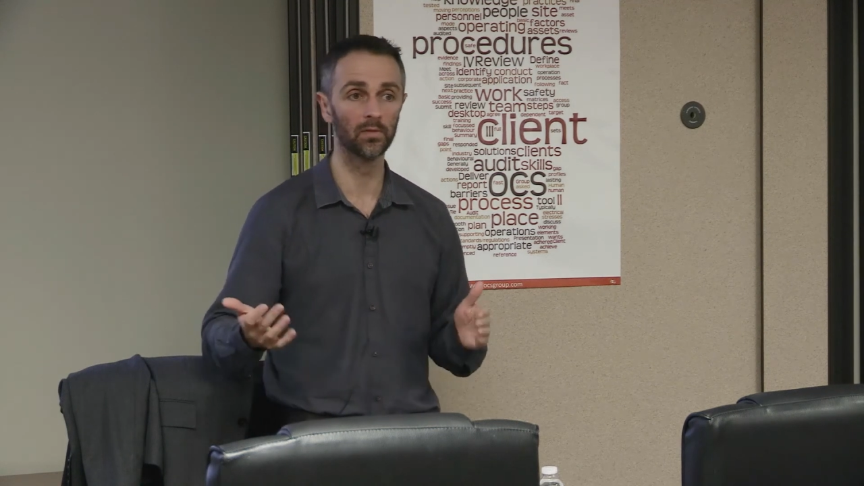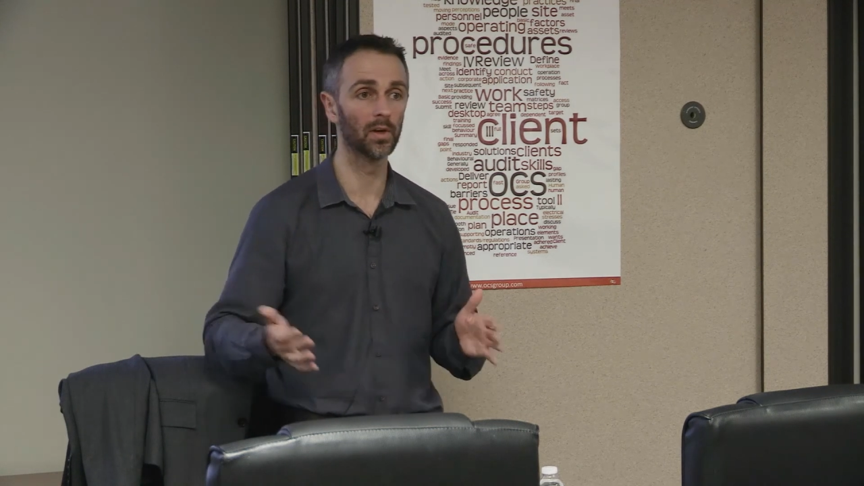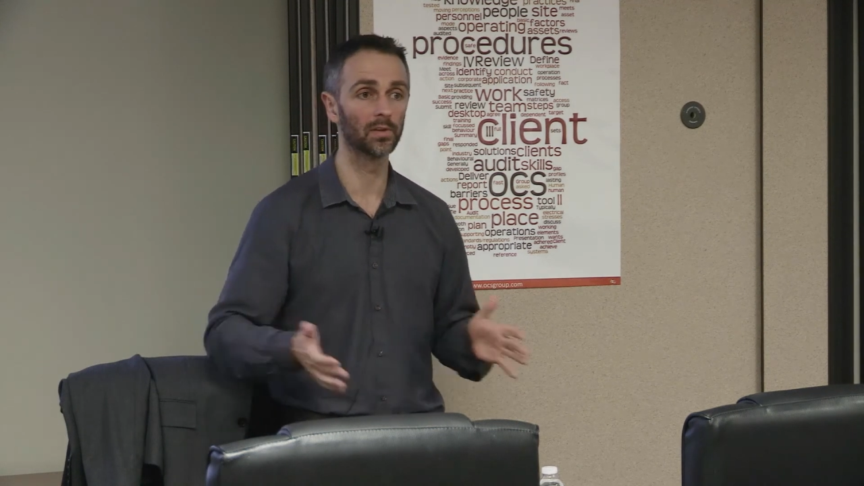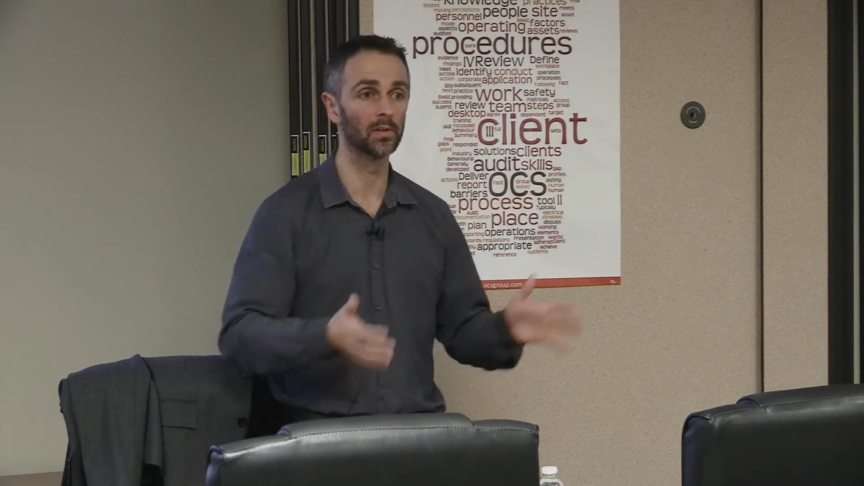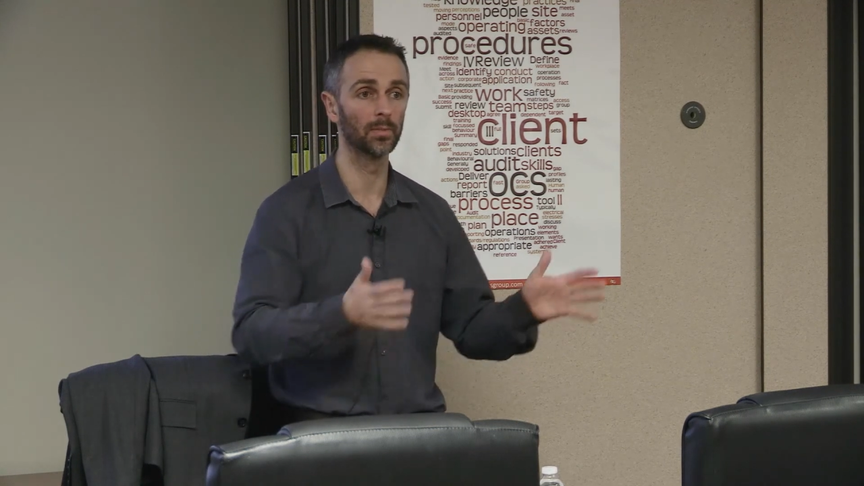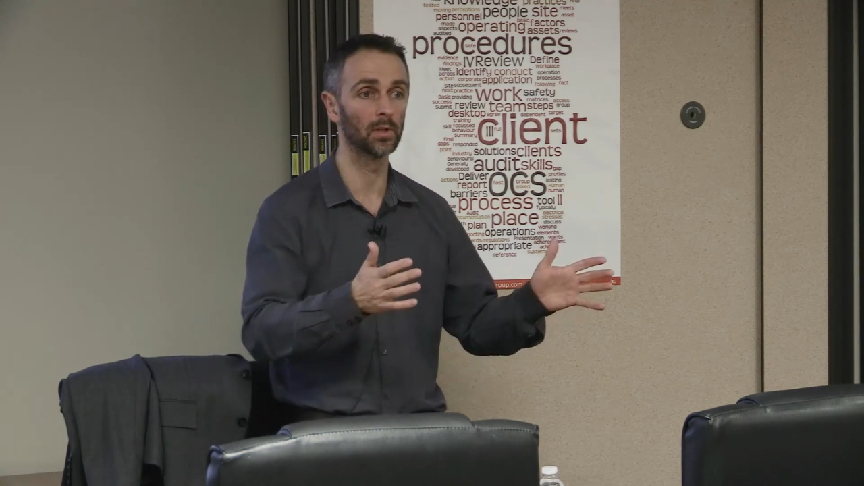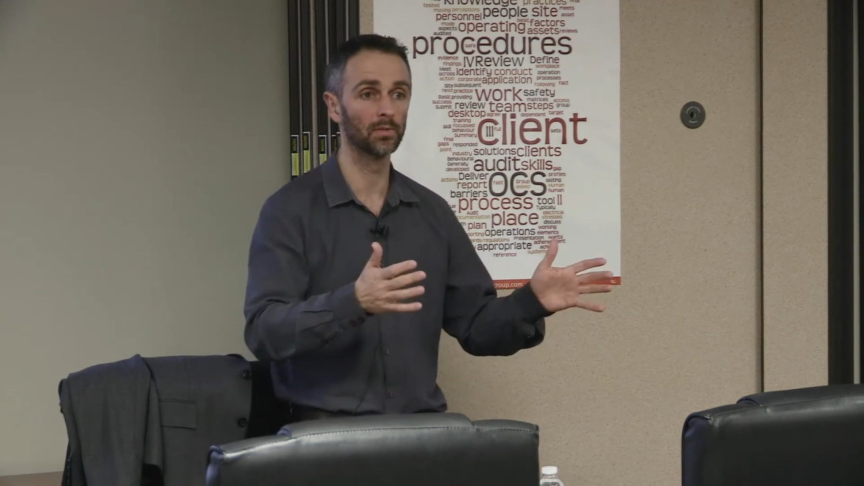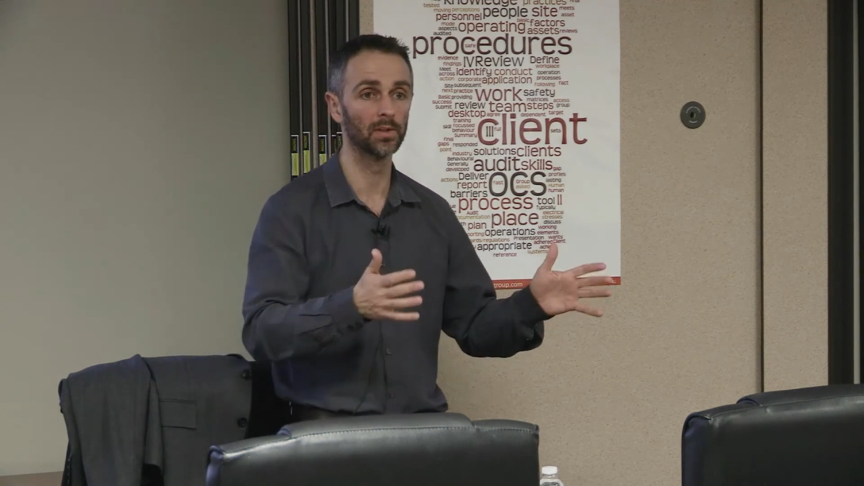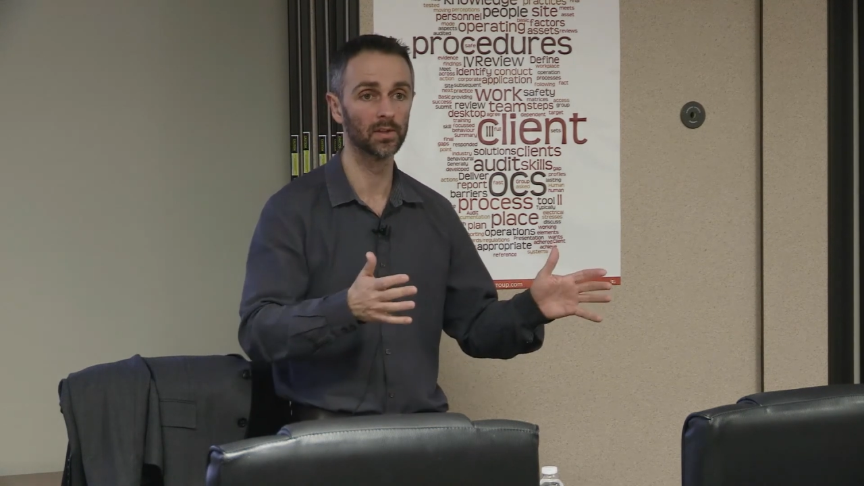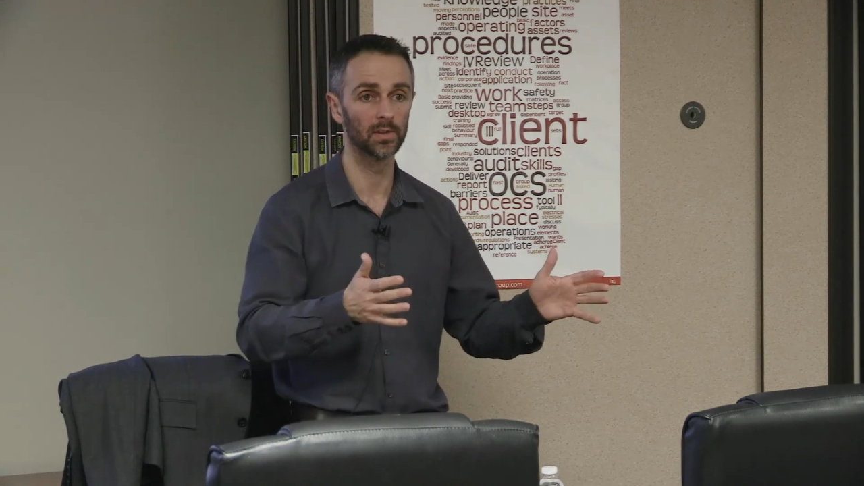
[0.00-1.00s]
inverters in the middle
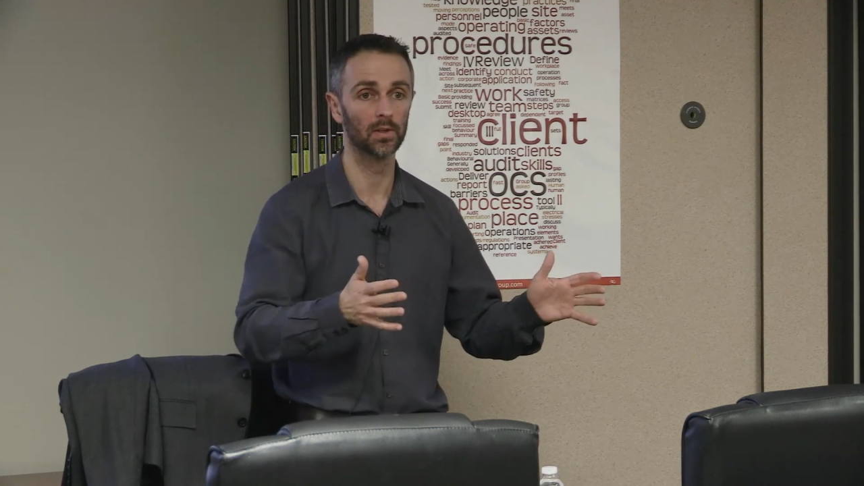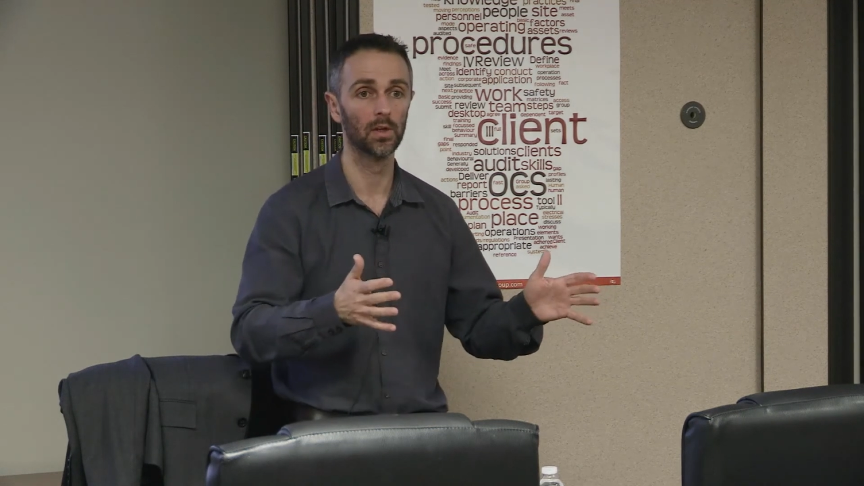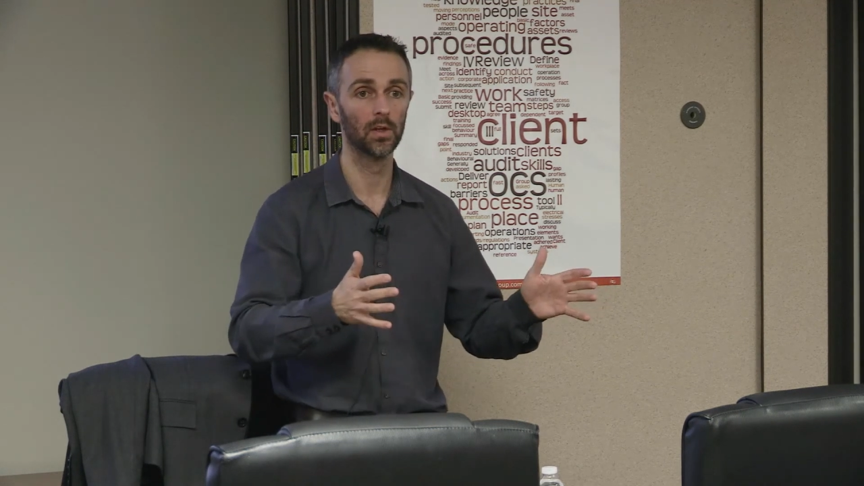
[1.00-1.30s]
of a desert.